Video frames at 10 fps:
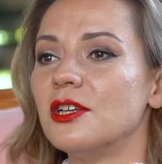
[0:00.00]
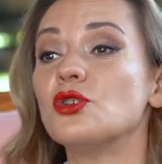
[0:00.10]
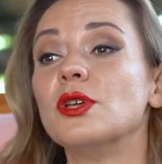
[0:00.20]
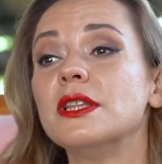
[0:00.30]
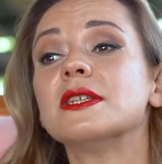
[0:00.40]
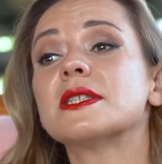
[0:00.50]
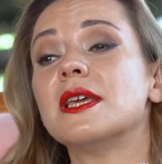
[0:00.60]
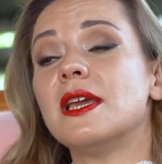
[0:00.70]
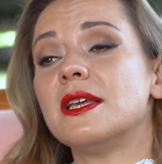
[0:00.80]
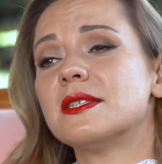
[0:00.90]
So in this
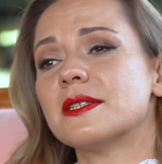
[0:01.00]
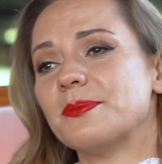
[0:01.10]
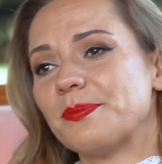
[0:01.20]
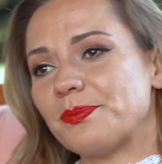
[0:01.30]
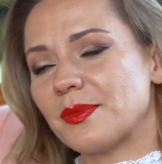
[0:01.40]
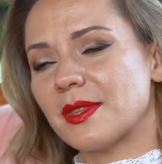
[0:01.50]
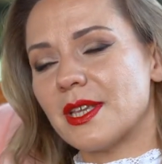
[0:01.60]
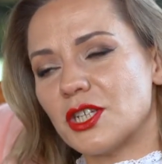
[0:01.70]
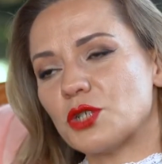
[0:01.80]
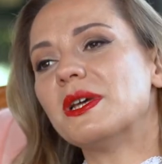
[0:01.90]
case,
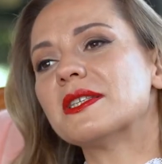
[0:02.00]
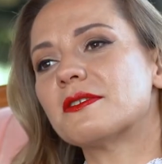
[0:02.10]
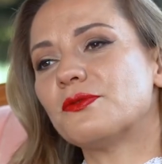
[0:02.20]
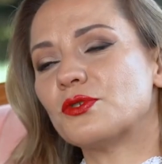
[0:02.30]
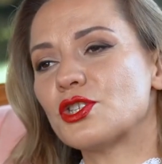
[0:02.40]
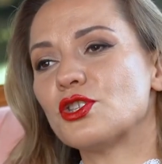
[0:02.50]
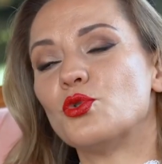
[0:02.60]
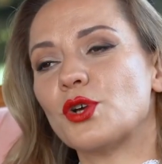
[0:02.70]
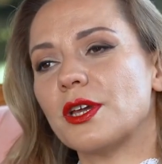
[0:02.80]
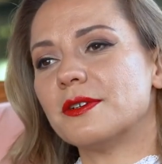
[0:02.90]
Shmezerford's
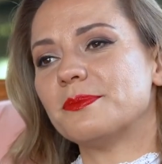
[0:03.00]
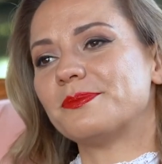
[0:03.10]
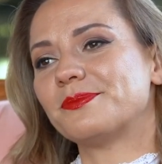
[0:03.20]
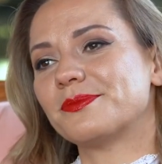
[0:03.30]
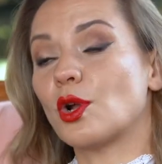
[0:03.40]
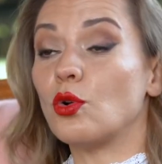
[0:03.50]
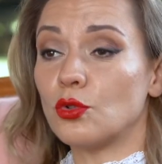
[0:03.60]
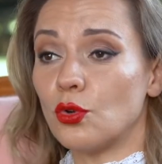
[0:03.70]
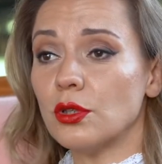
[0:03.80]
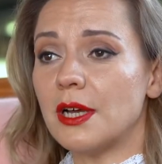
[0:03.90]
lawyer, called
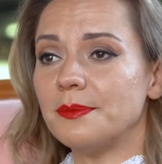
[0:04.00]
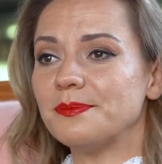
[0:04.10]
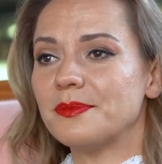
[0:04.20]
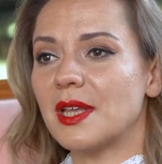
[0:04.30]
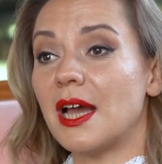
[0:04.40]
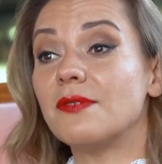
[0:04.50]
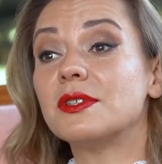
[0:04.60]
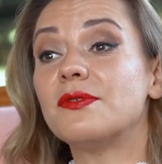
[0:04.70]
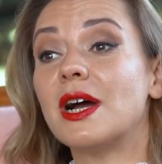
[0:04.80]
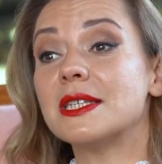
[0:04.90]
Olga, have
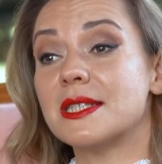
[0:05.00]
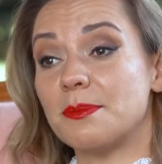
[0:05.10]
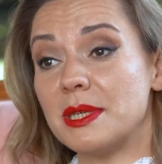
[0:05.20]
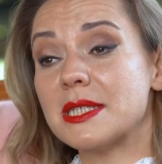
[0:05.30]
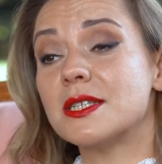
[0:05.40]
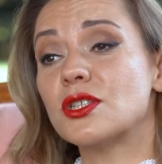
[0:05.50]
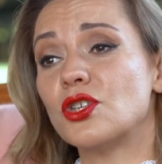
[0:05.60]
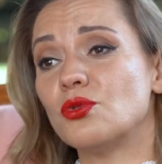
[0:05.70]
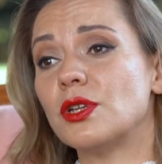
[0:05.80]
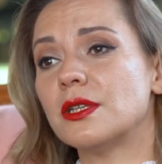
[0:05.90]
advised the business
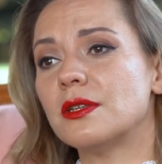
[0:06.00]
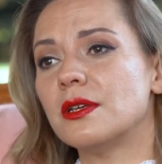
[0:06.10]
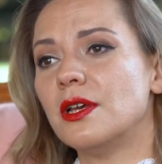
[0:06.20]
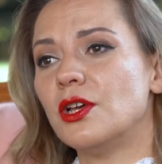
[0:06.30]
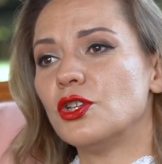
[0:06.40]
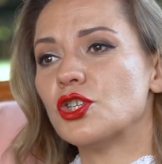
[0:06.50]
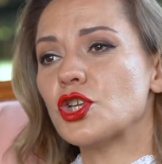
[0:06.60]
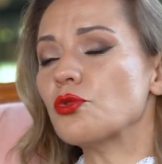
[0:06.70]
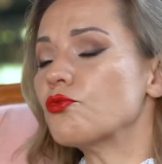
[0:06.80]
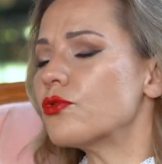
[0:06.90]
unit
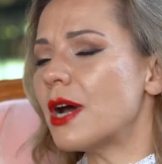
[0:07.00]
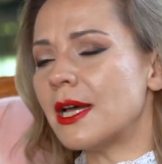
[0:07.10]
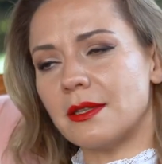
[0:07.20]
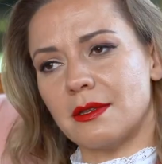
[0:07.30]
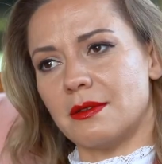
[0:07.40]
to run